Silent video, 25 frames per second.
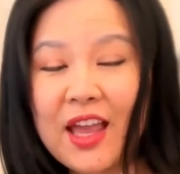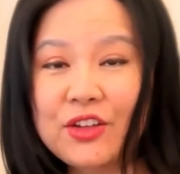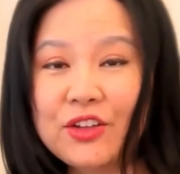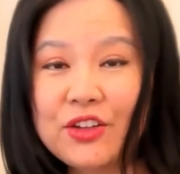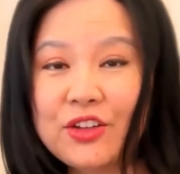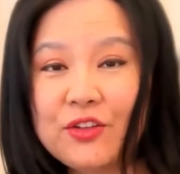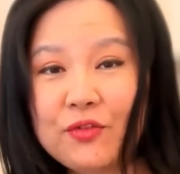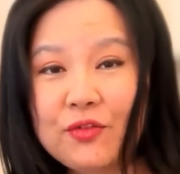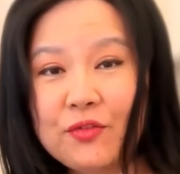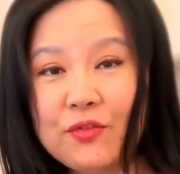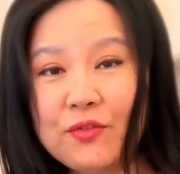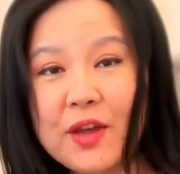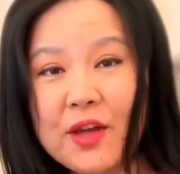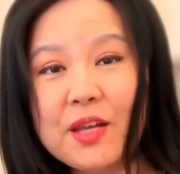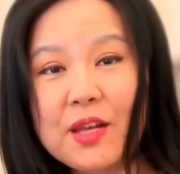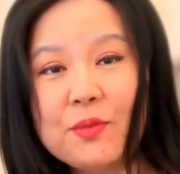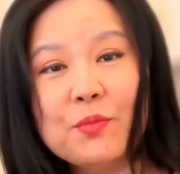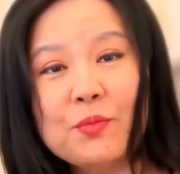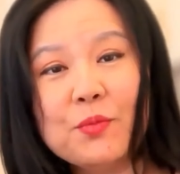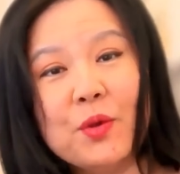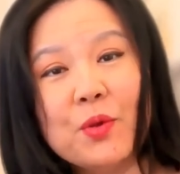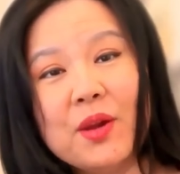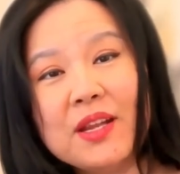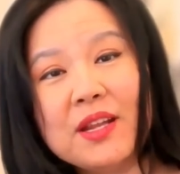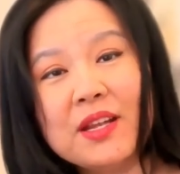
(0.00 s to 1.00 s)
To fix
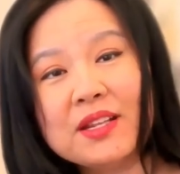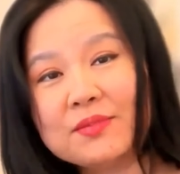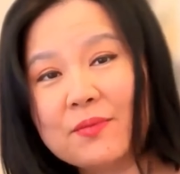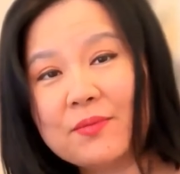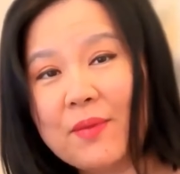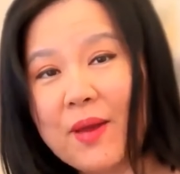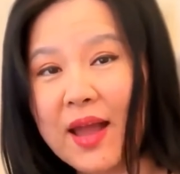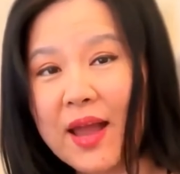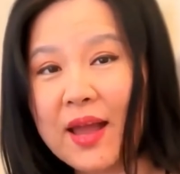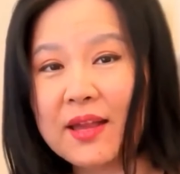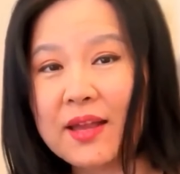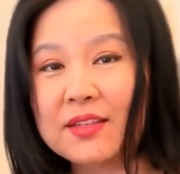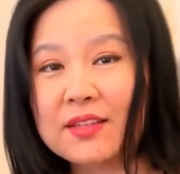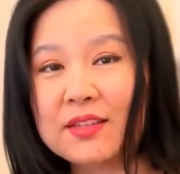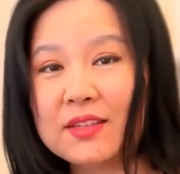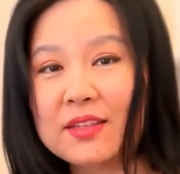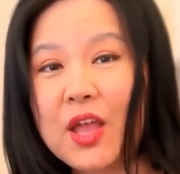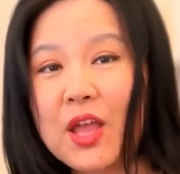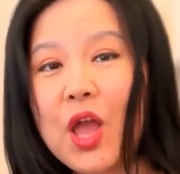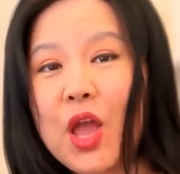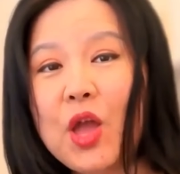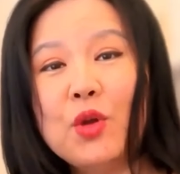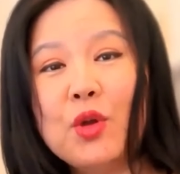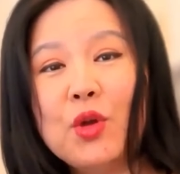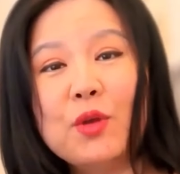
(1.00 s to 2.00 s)
prudence bias,
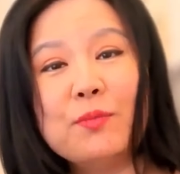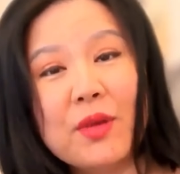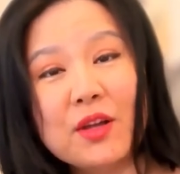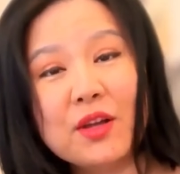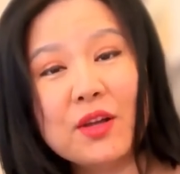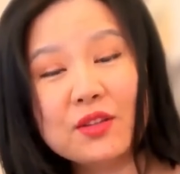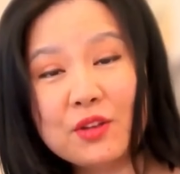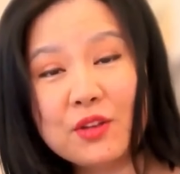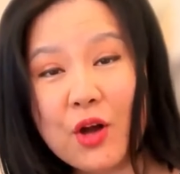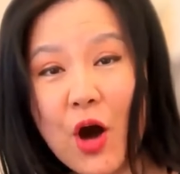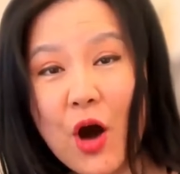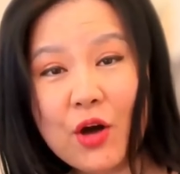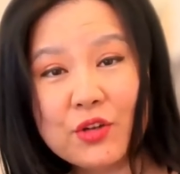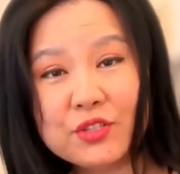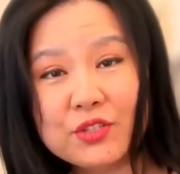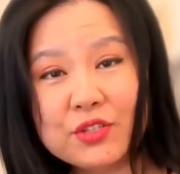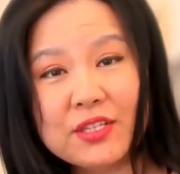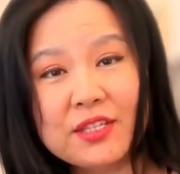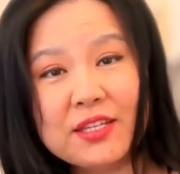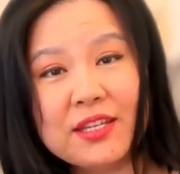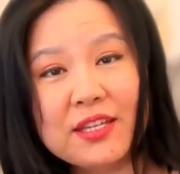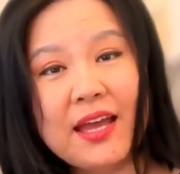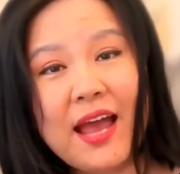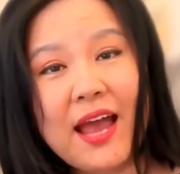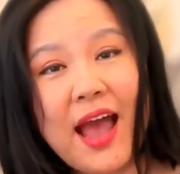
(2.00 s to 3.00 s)
you must
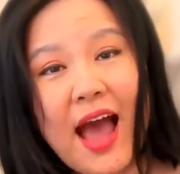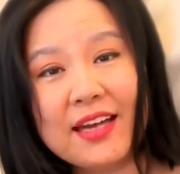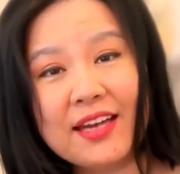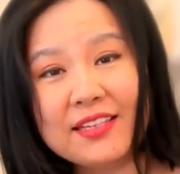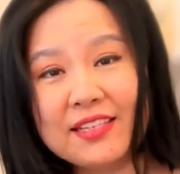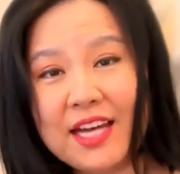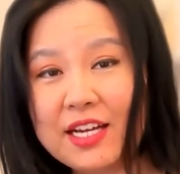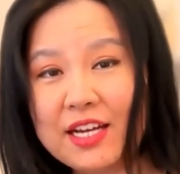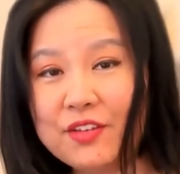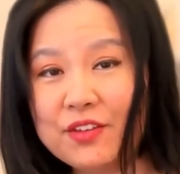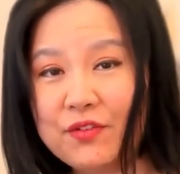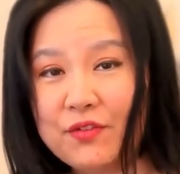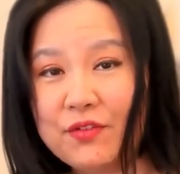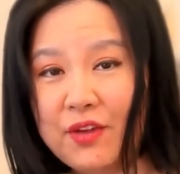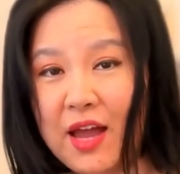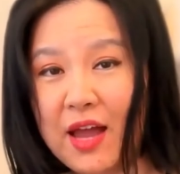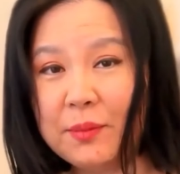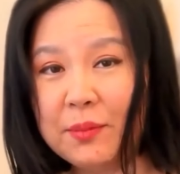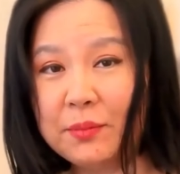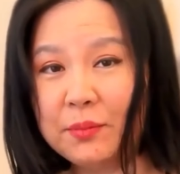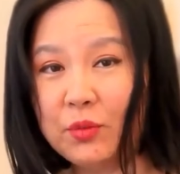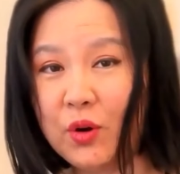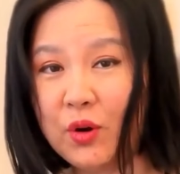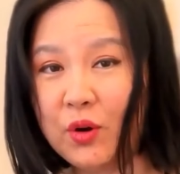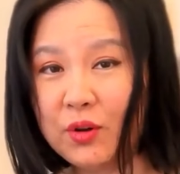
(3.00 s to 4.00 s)
consciously identify
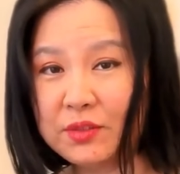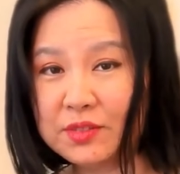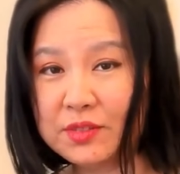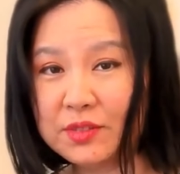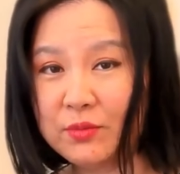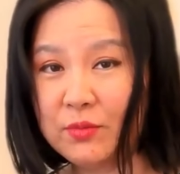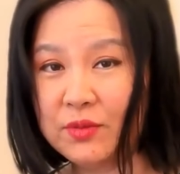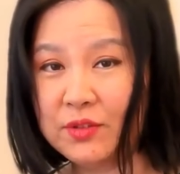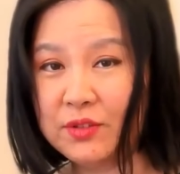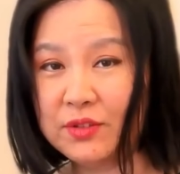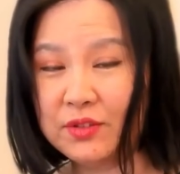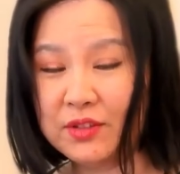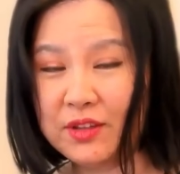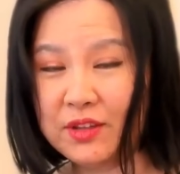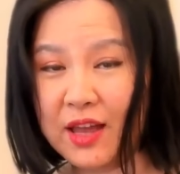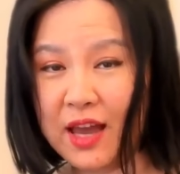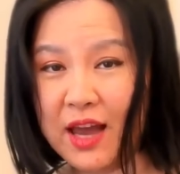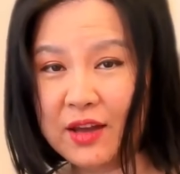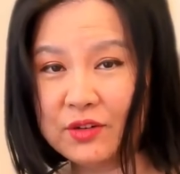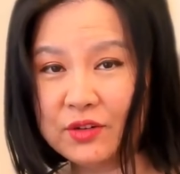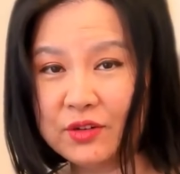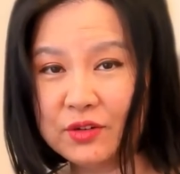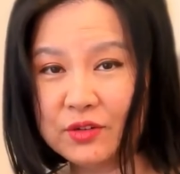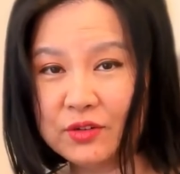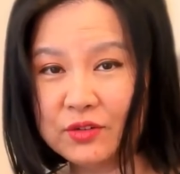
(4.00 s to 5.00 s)
plausible
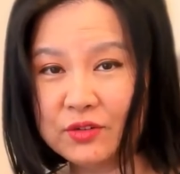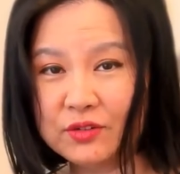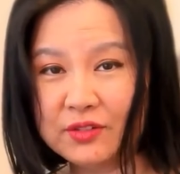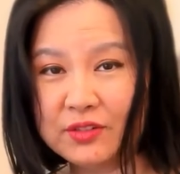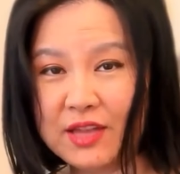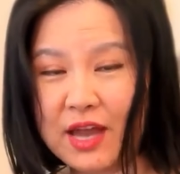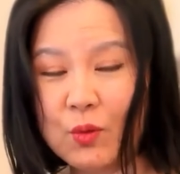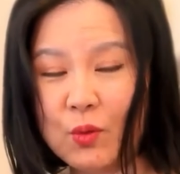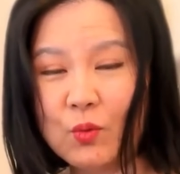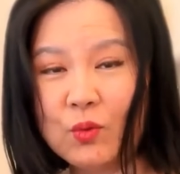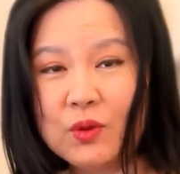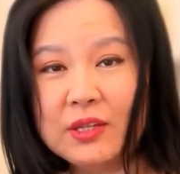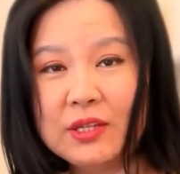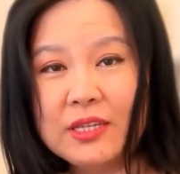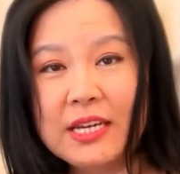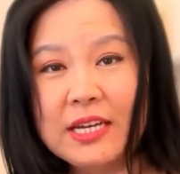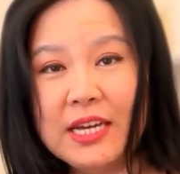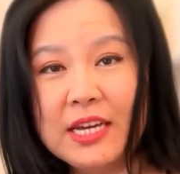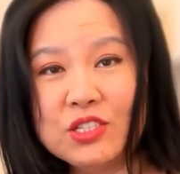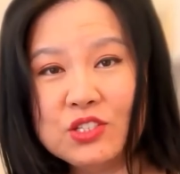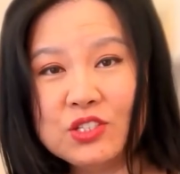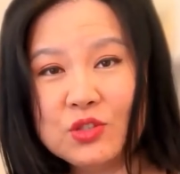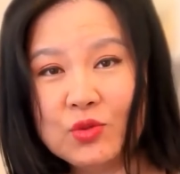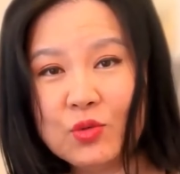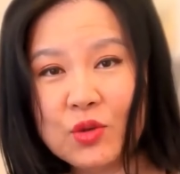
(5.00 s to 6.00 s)
scenarios that would
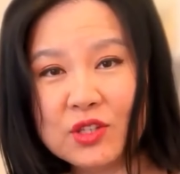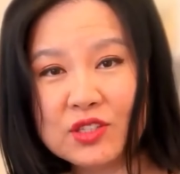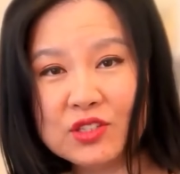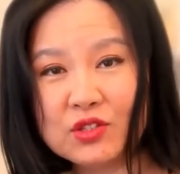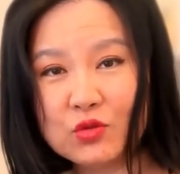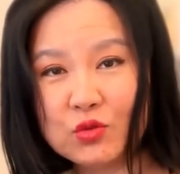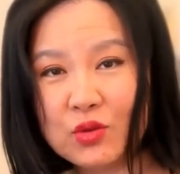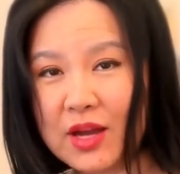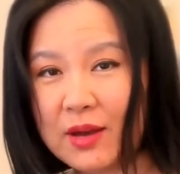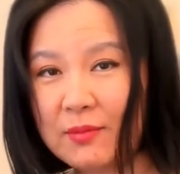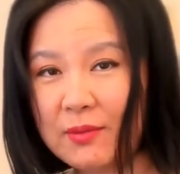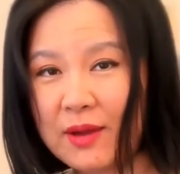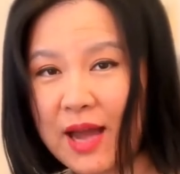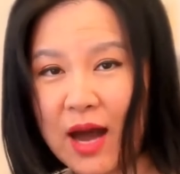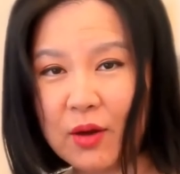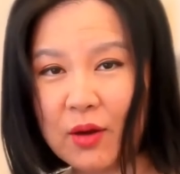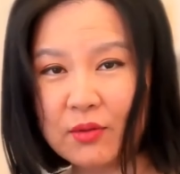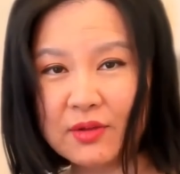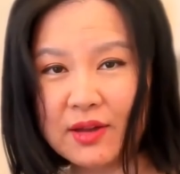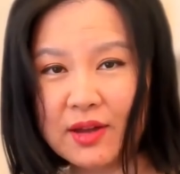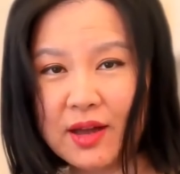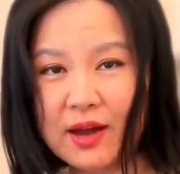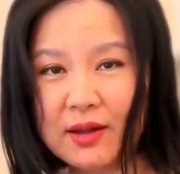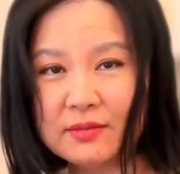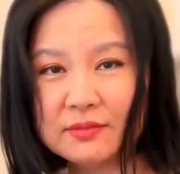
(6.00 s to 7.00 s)
lead to extreme
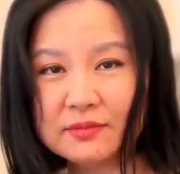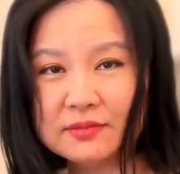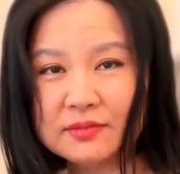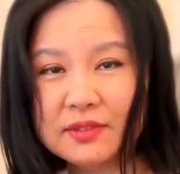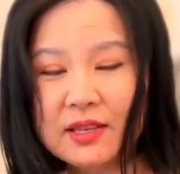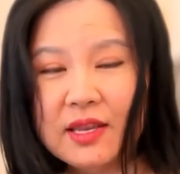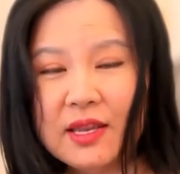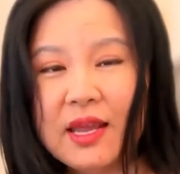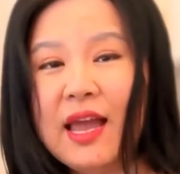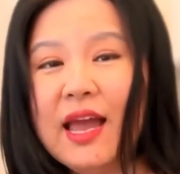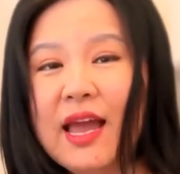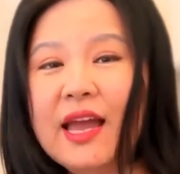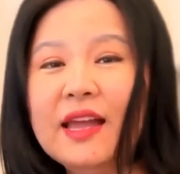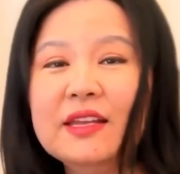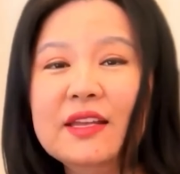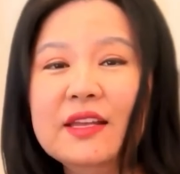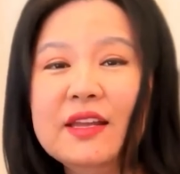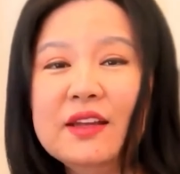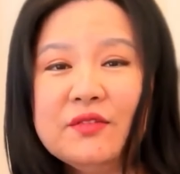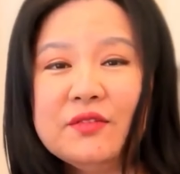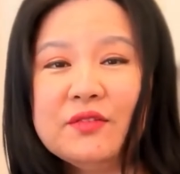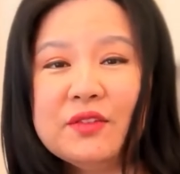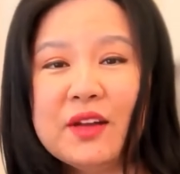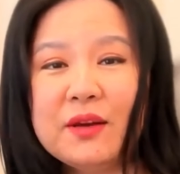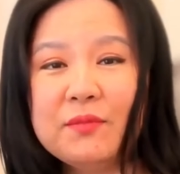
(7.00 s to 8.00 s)
outcomes and
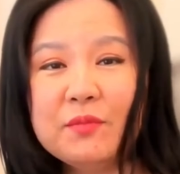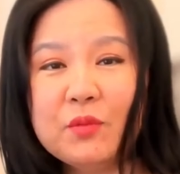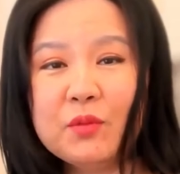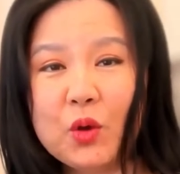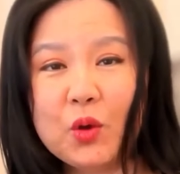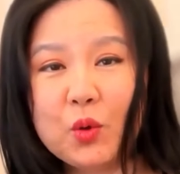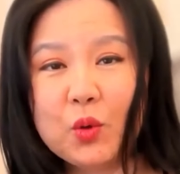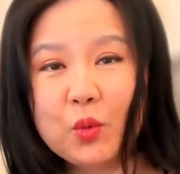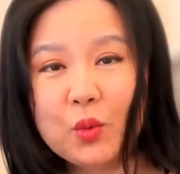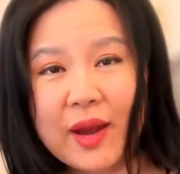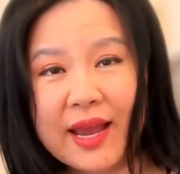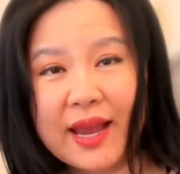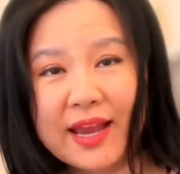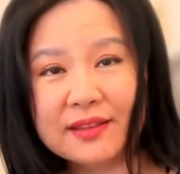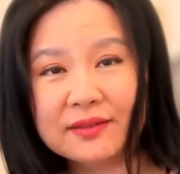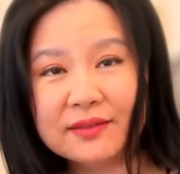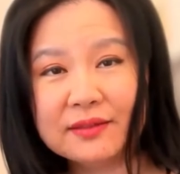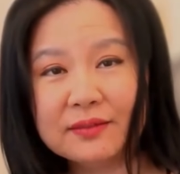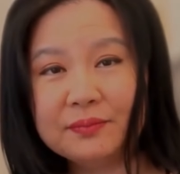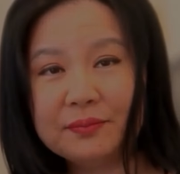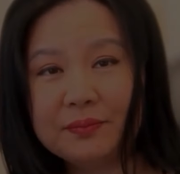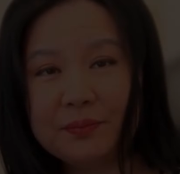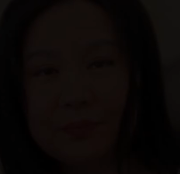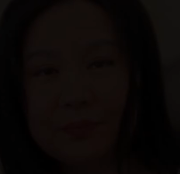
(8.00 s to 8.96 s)
give them more weight.